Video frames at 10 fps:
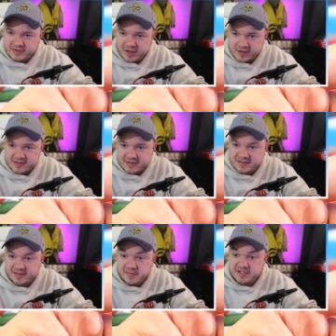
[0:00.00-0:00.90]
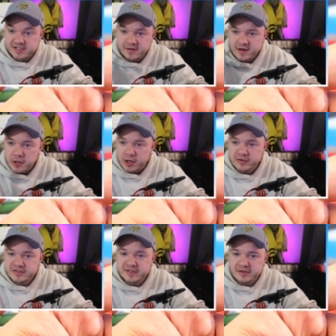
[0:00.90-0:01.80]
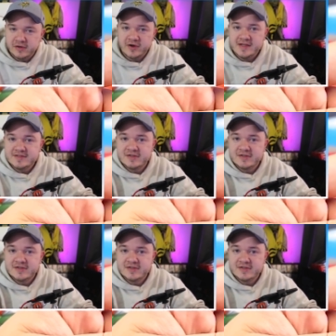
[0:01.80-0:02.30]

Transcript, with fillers: cards in the submission, all of a sudden the grades